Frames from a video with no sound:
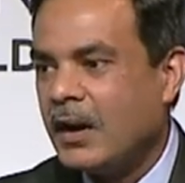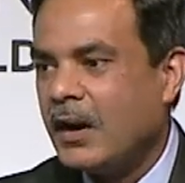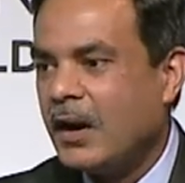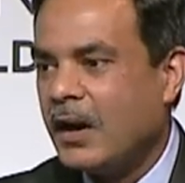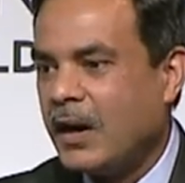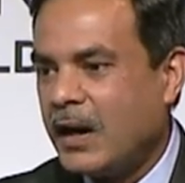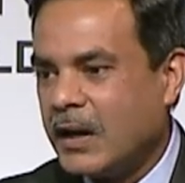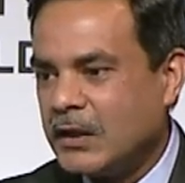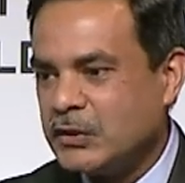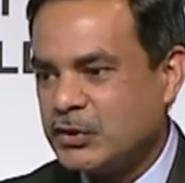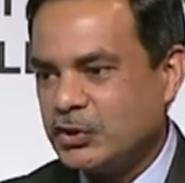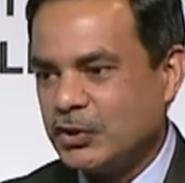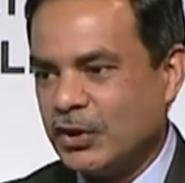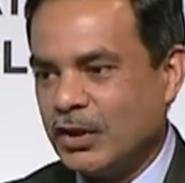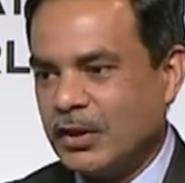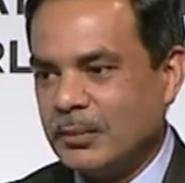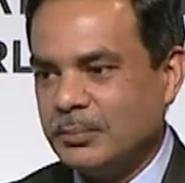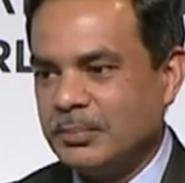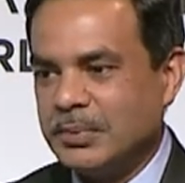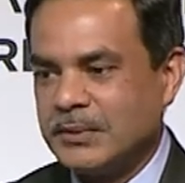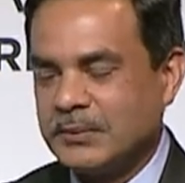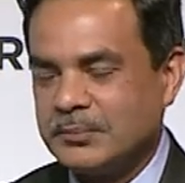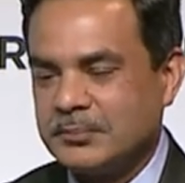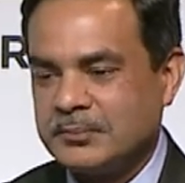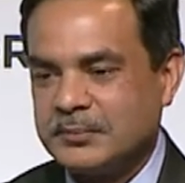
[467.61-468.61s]
Our
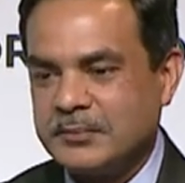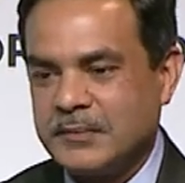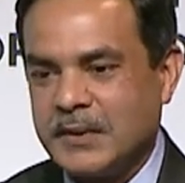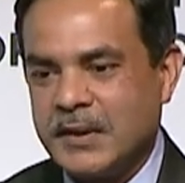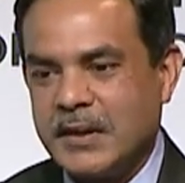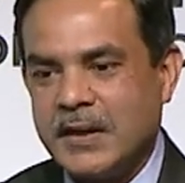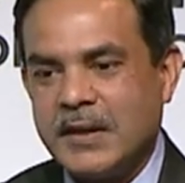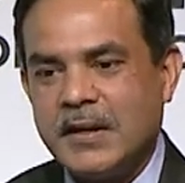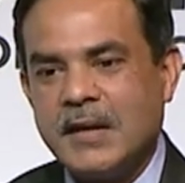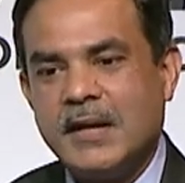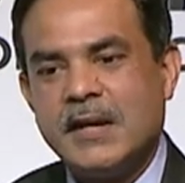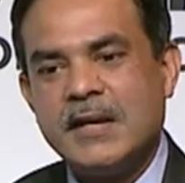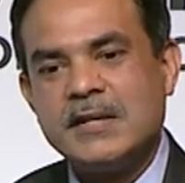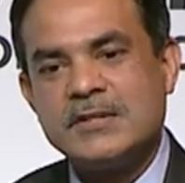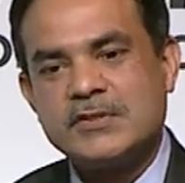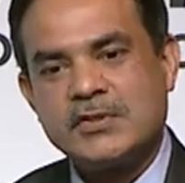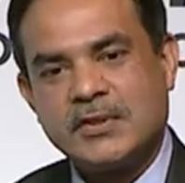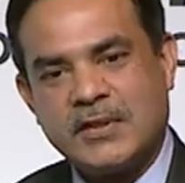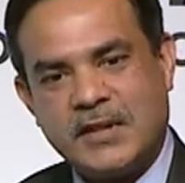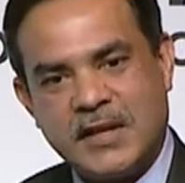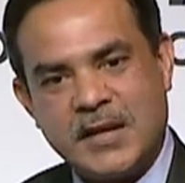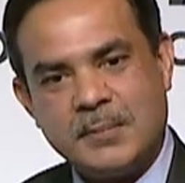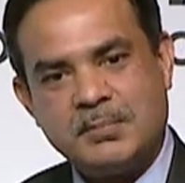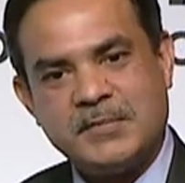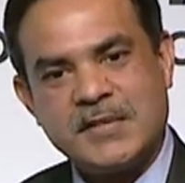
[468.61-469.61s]
job is to
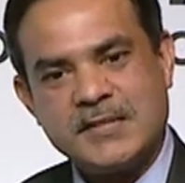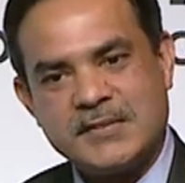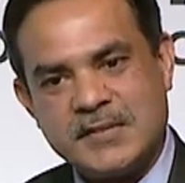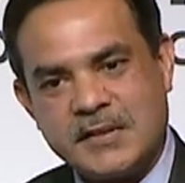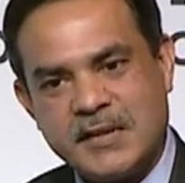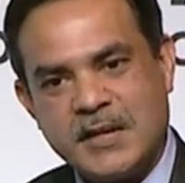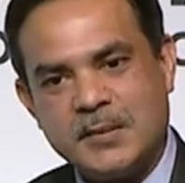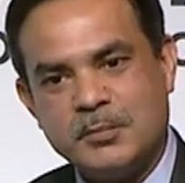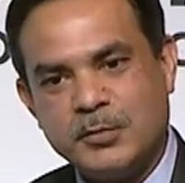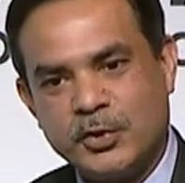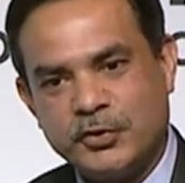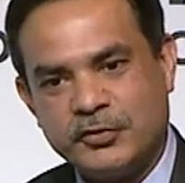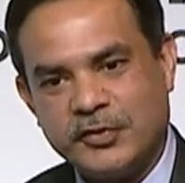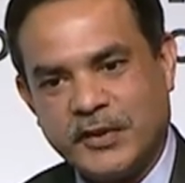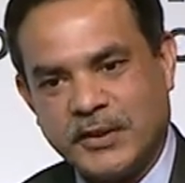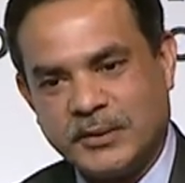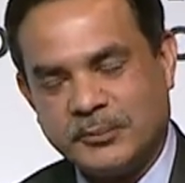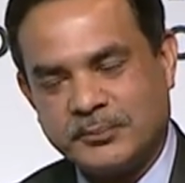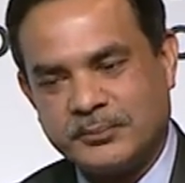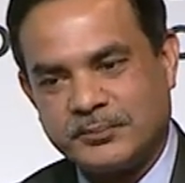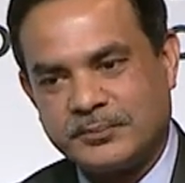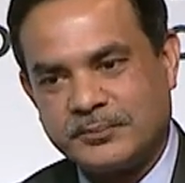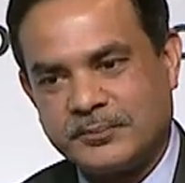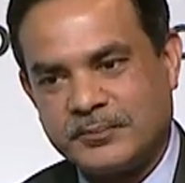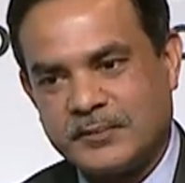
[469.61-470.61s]
keep the city moving
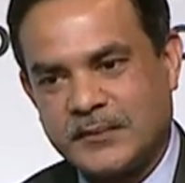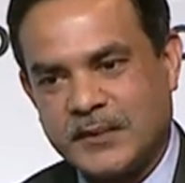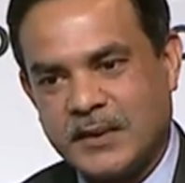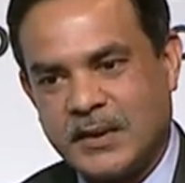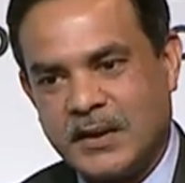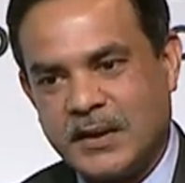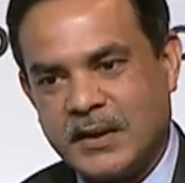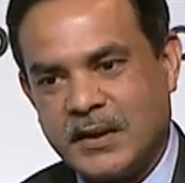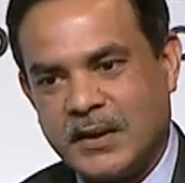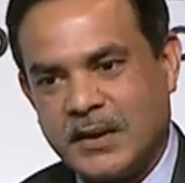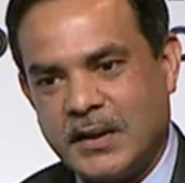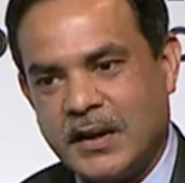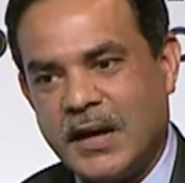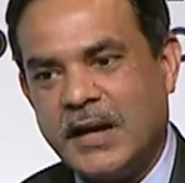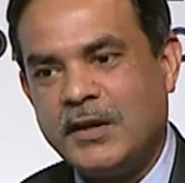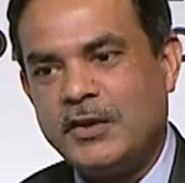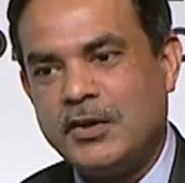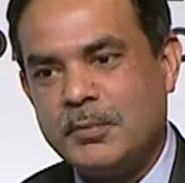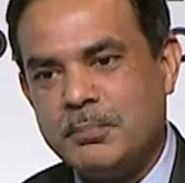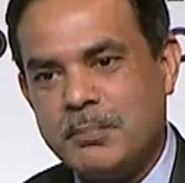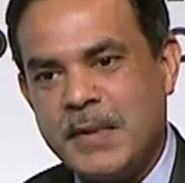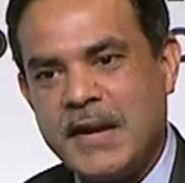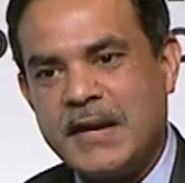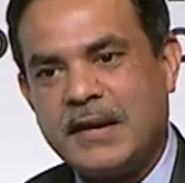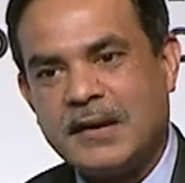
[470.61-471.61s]
and
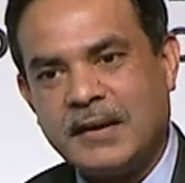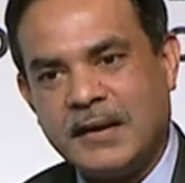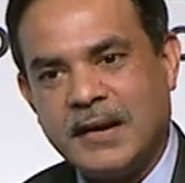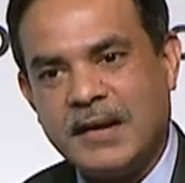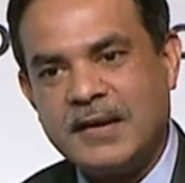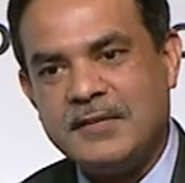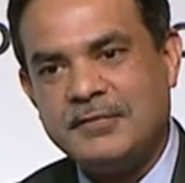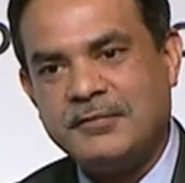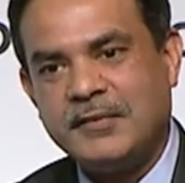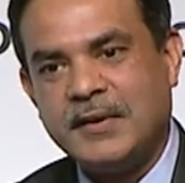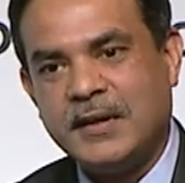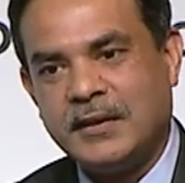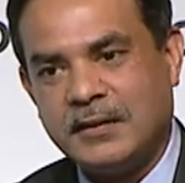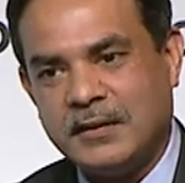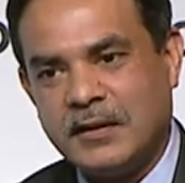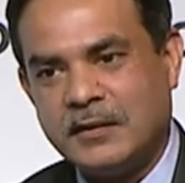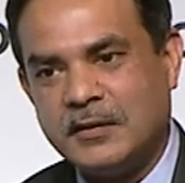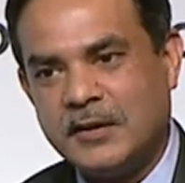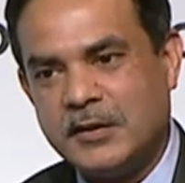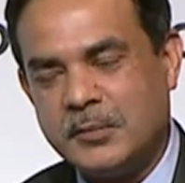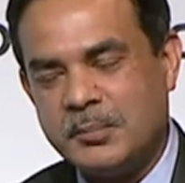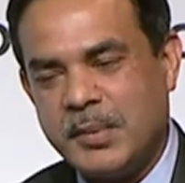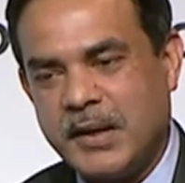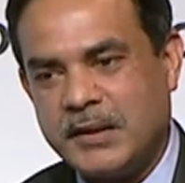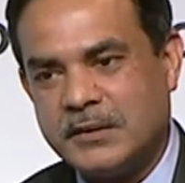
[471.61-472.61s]
to make life in
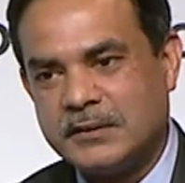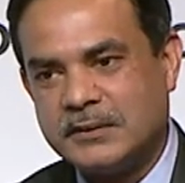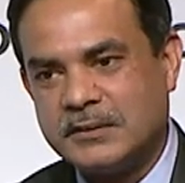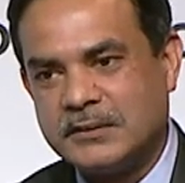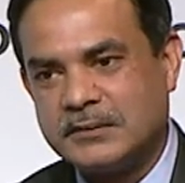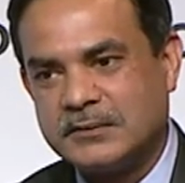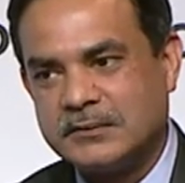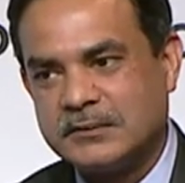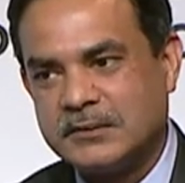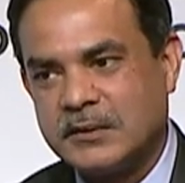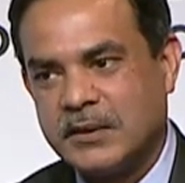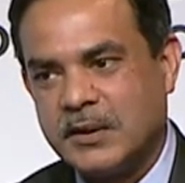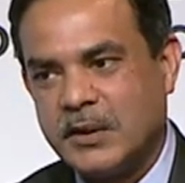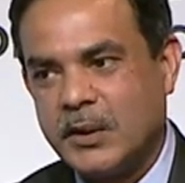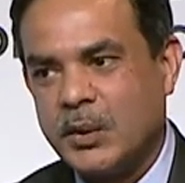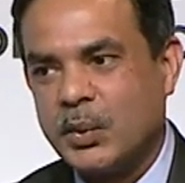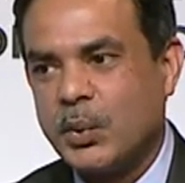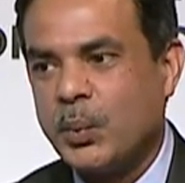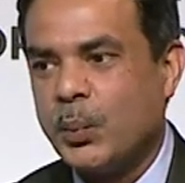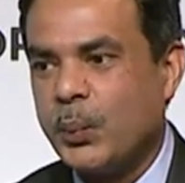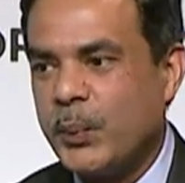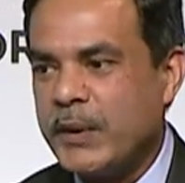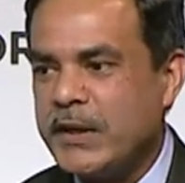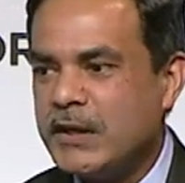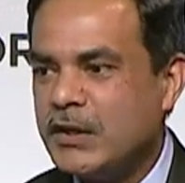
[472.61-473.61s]
London better.
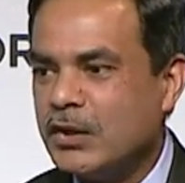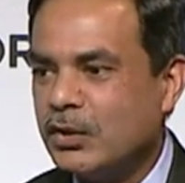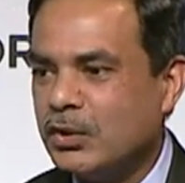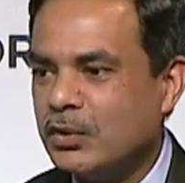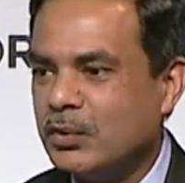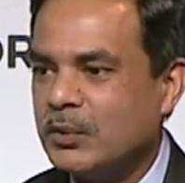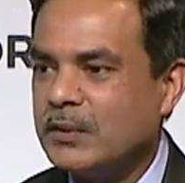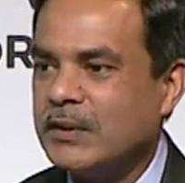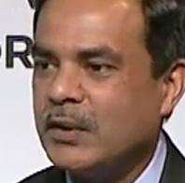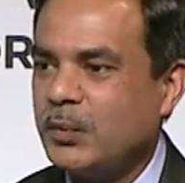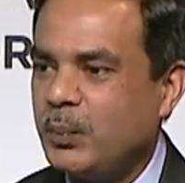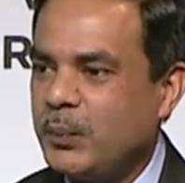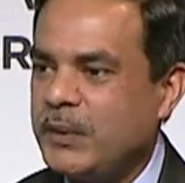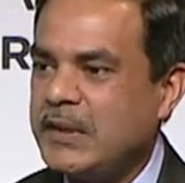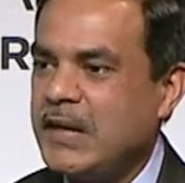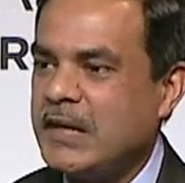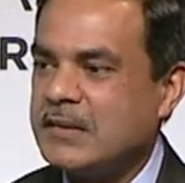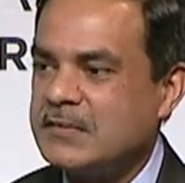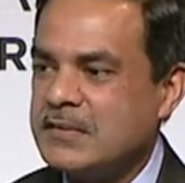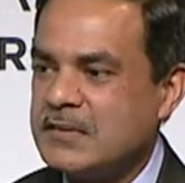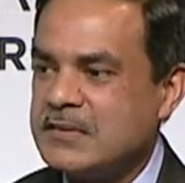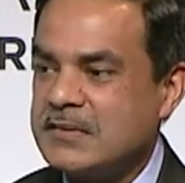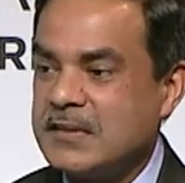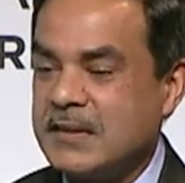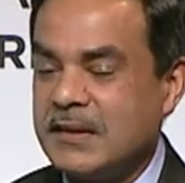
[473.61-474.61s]
We know that we
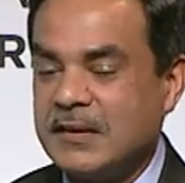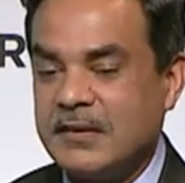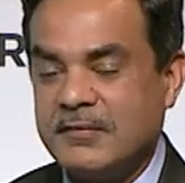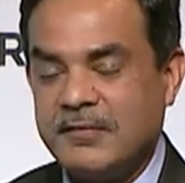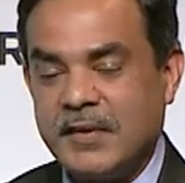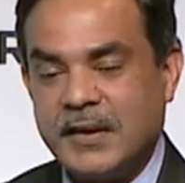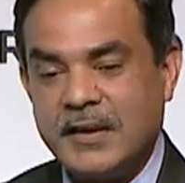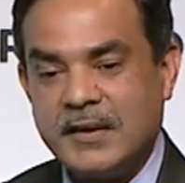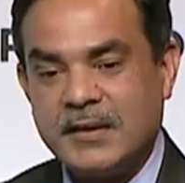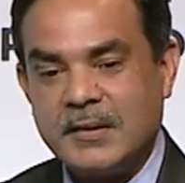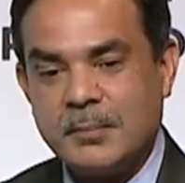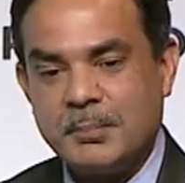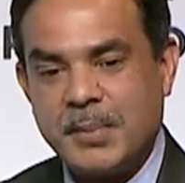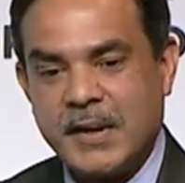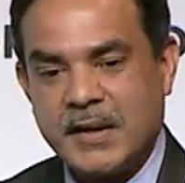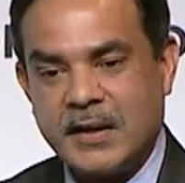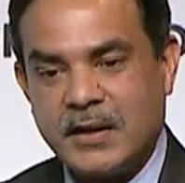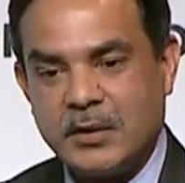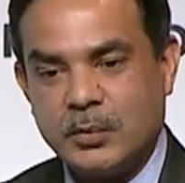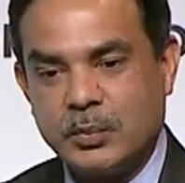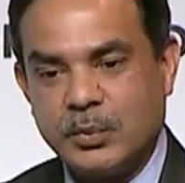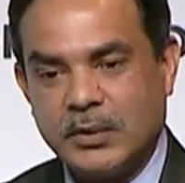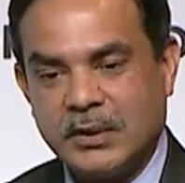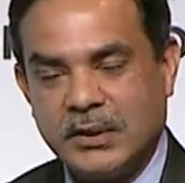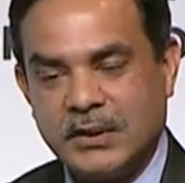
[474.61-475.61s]
exist in a very
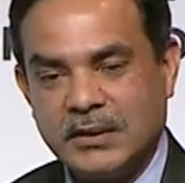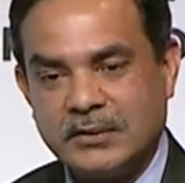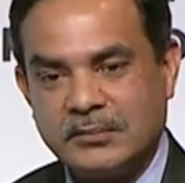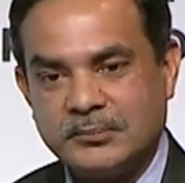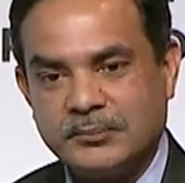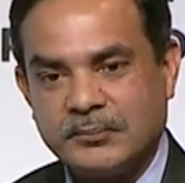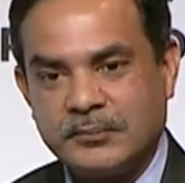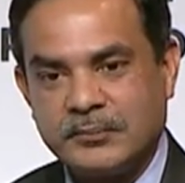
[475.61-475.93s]
competitive world.